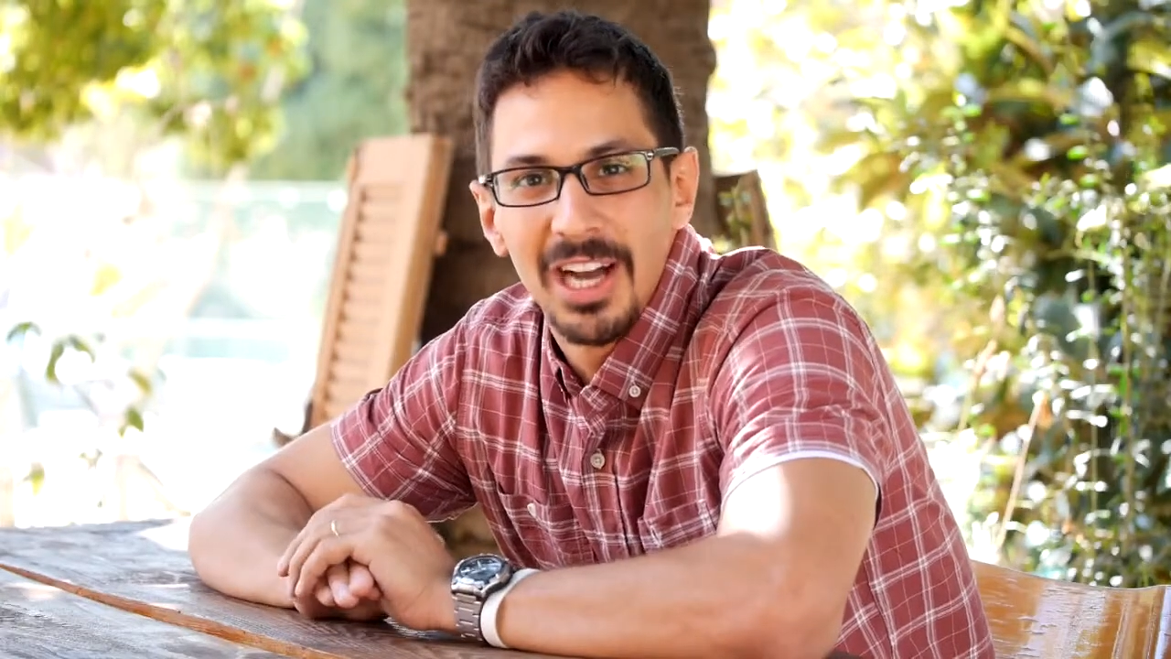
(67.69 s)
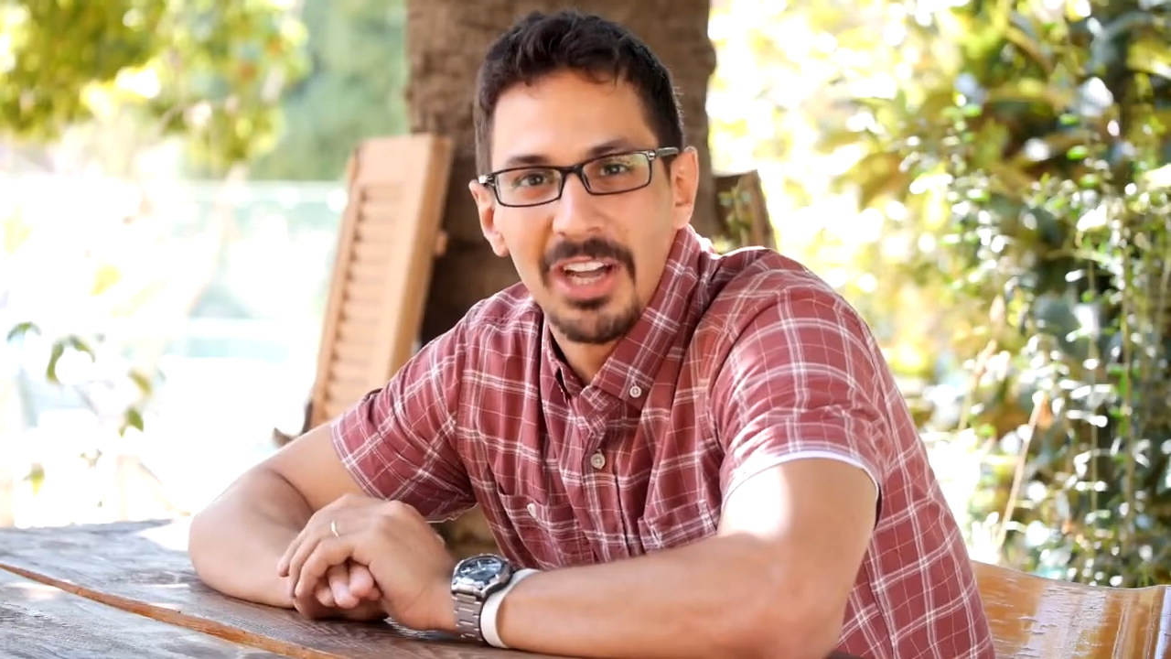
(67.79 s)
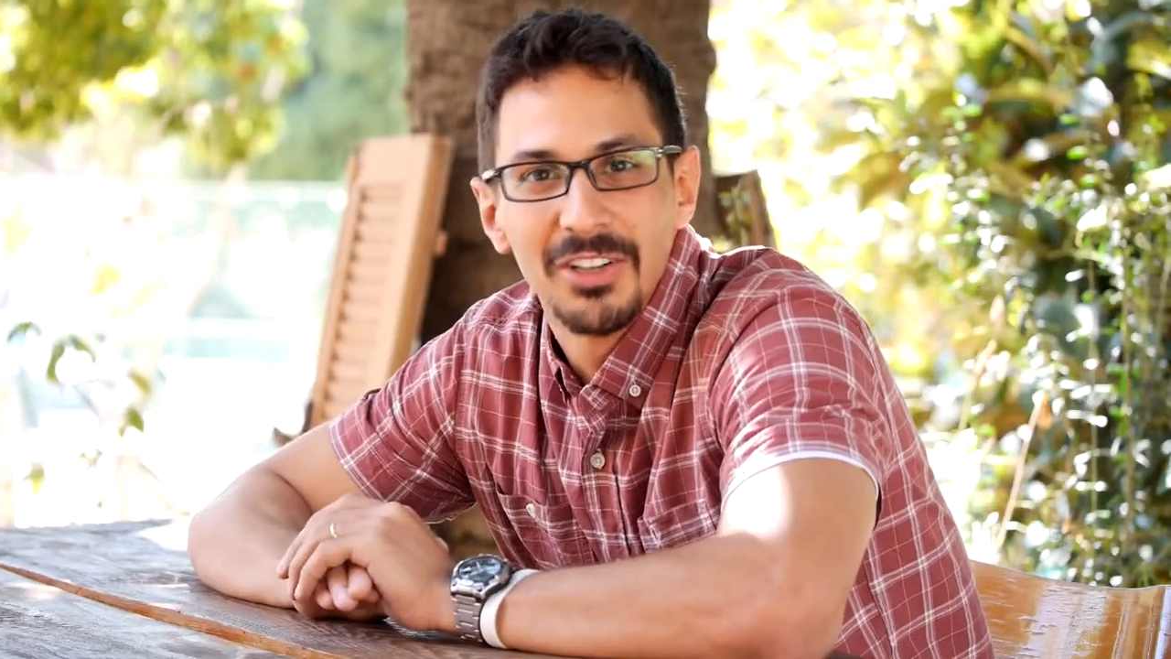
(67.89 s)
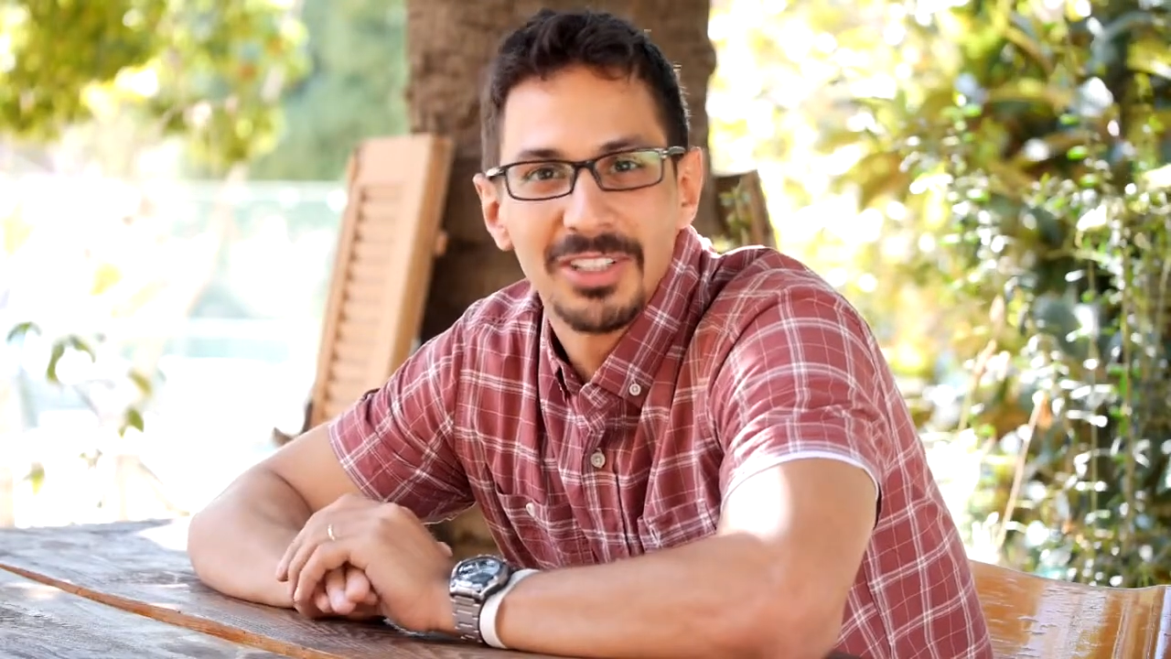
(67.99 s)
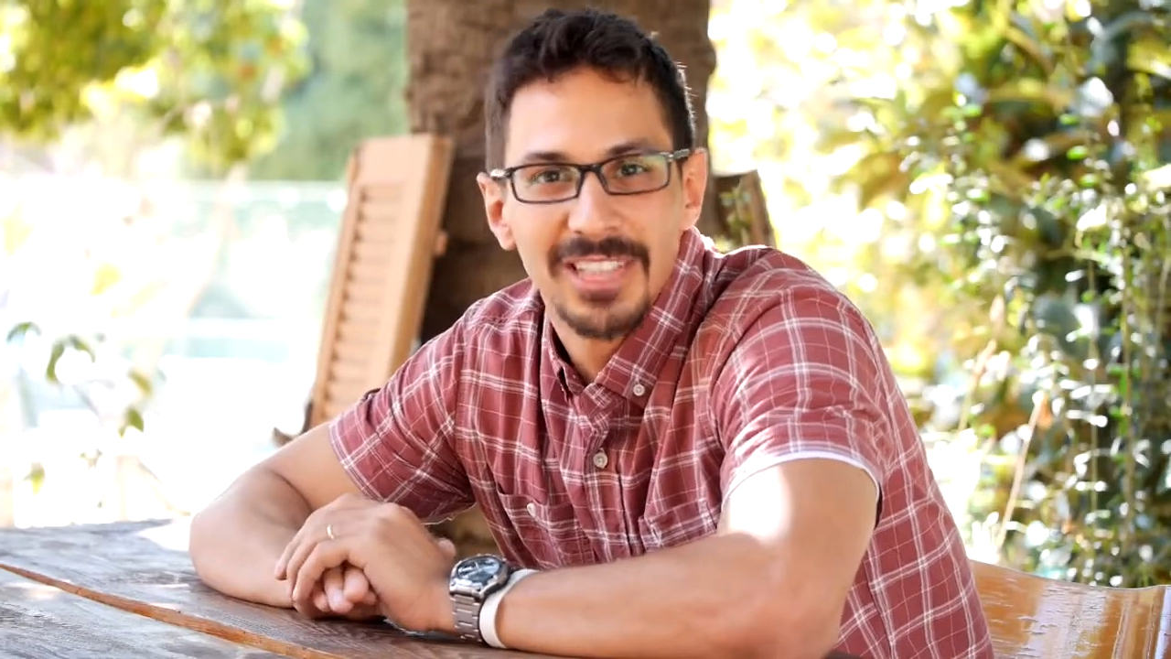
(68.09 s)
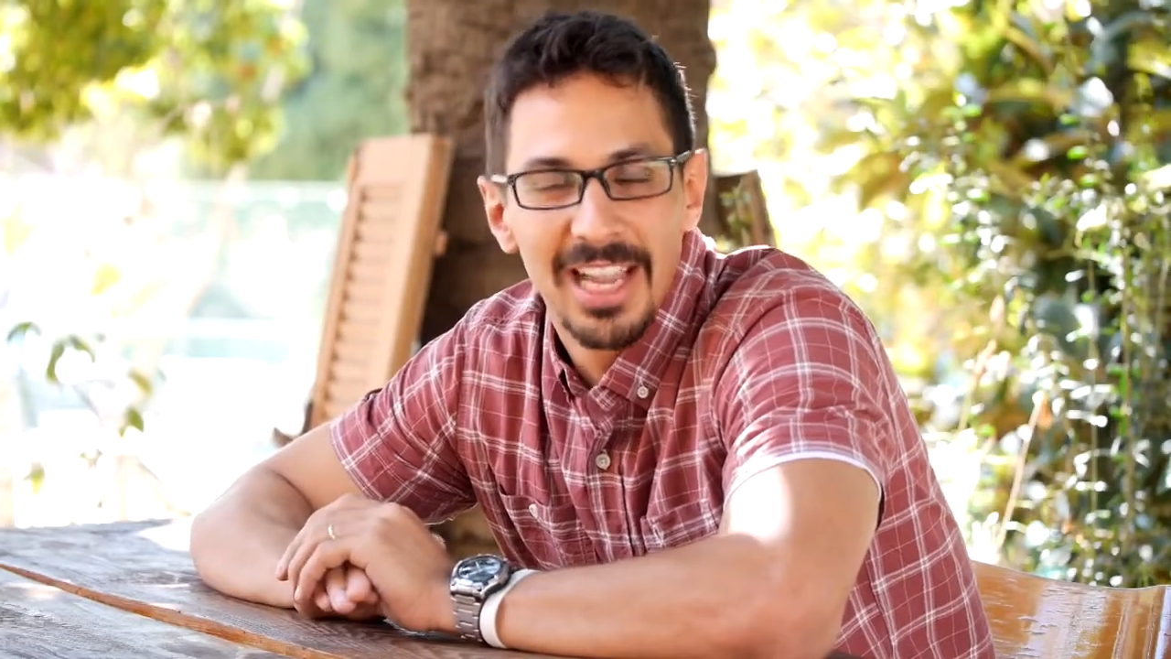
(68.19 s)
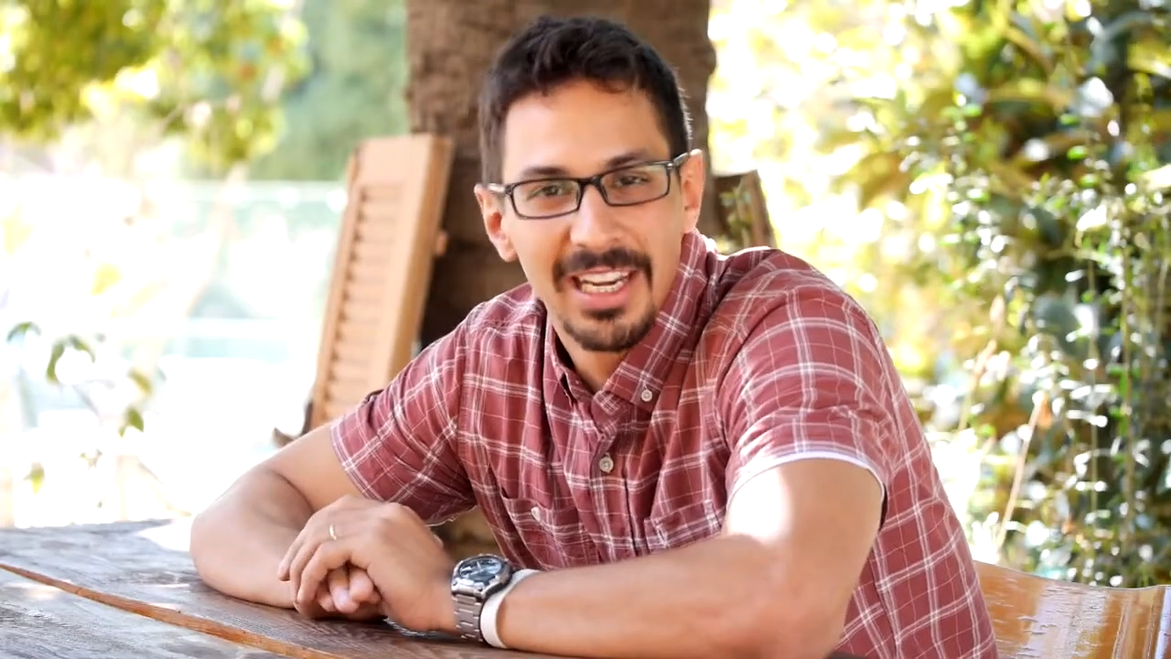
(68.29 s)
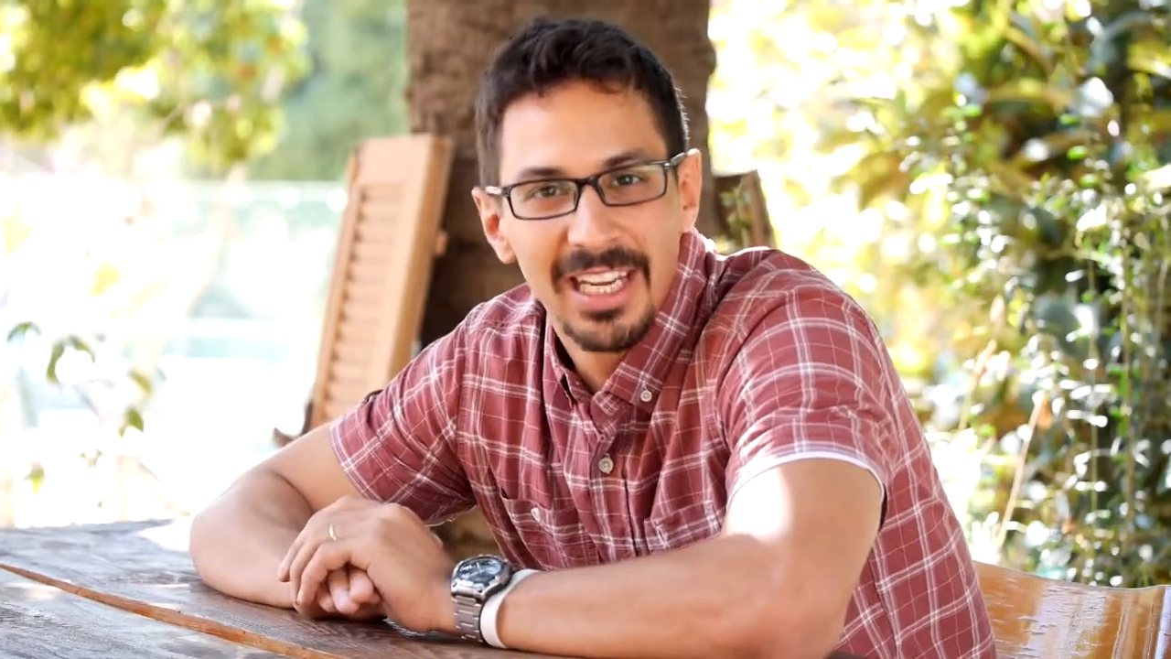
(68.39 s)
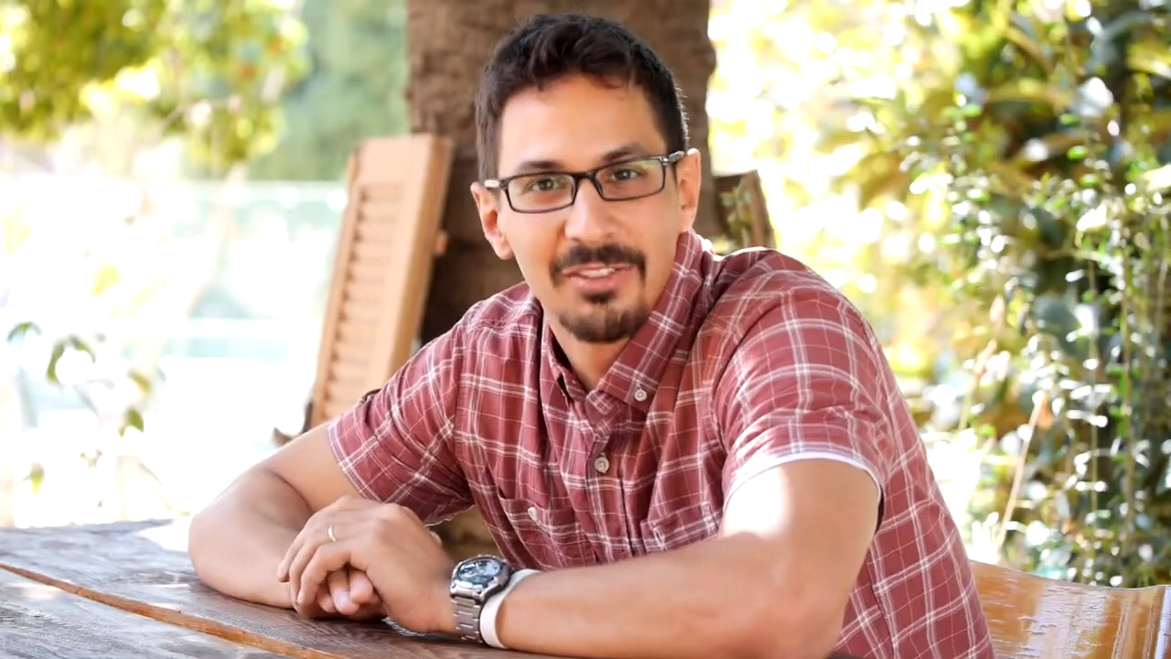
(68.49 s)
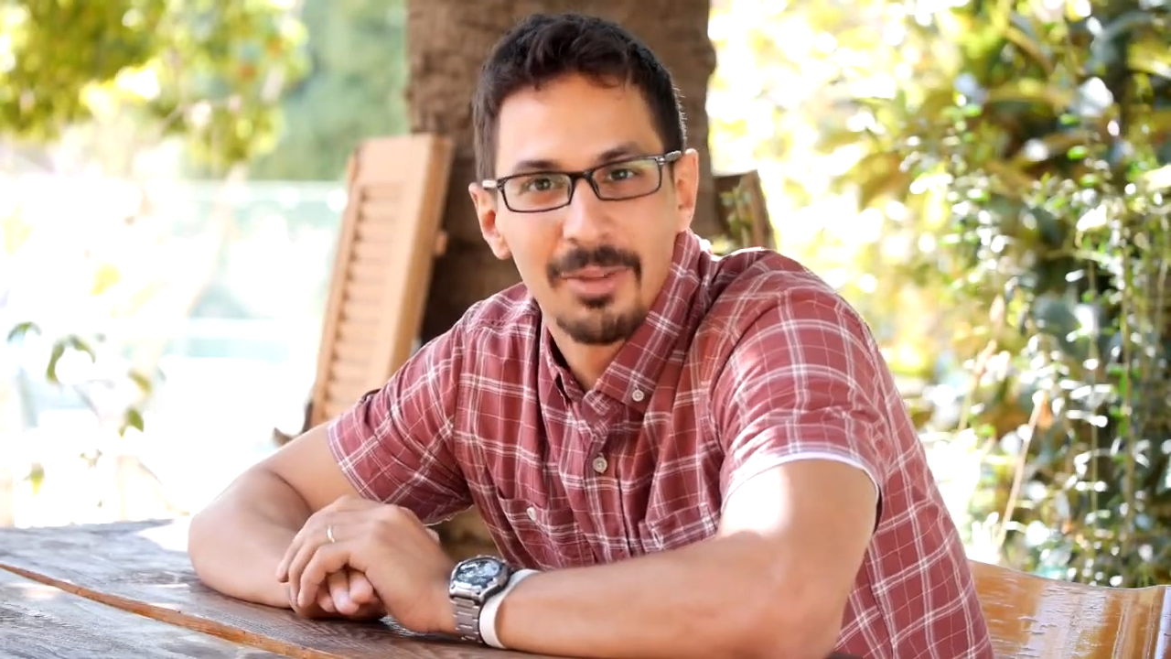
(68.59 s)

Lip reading: understanding